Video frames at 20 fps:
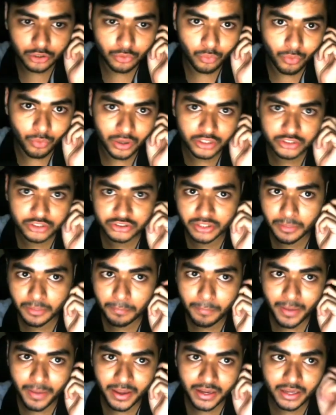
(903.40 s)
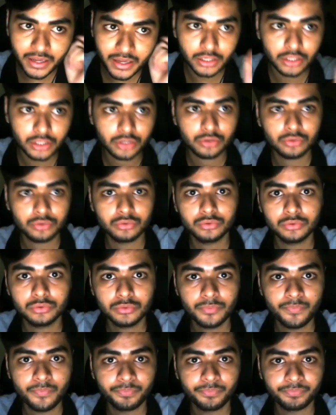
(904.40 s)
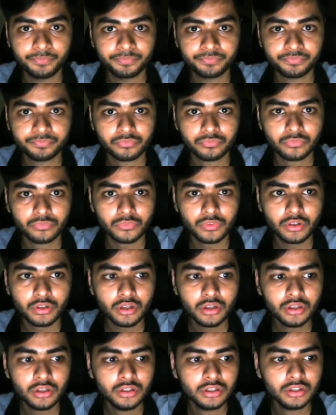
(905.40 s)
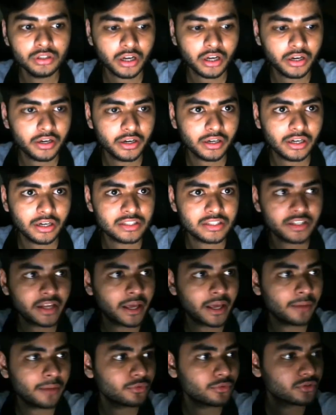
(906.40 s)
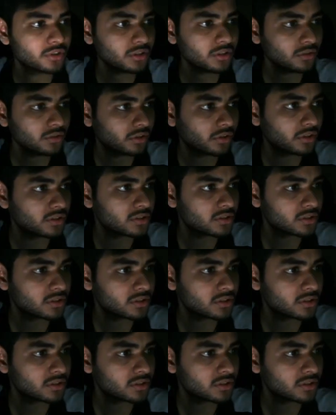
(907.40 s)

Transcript: one step back to the current class that I am using. It's